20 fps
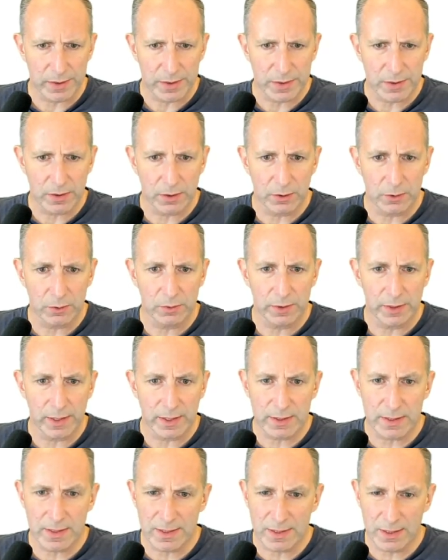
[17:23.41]
So
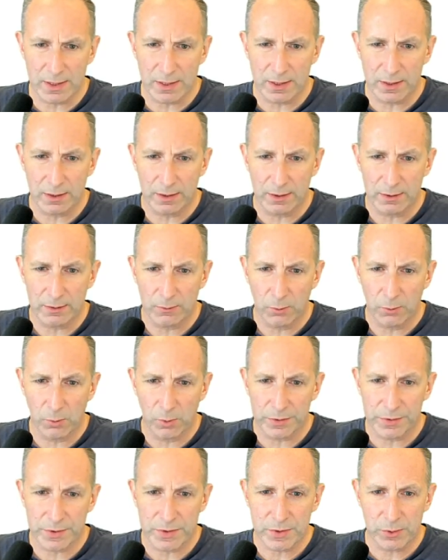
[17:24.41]
let's see
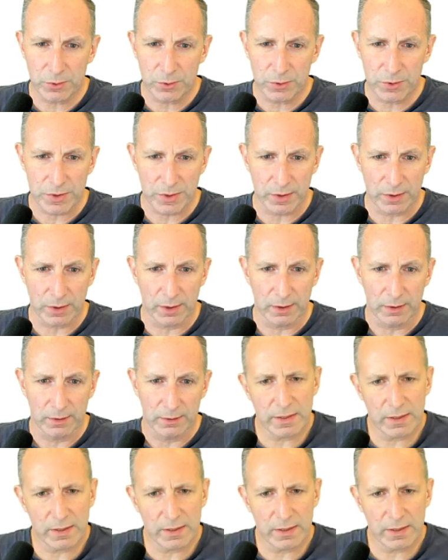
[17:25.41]
what the scores are.